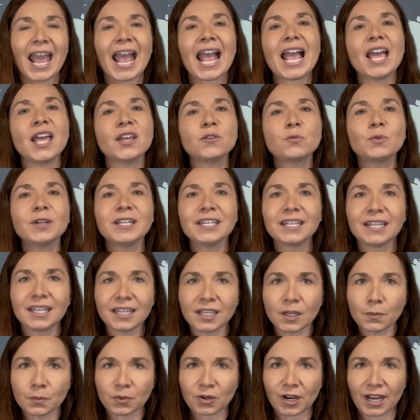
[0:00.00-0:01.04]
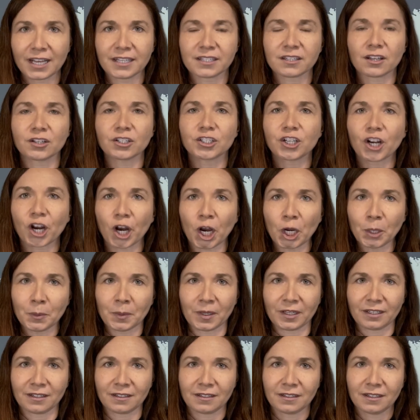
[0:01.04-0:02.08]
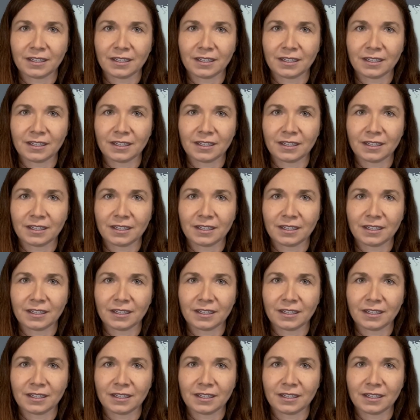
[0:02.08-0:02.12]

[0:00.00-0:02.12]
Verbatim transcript: And we need a price on carbon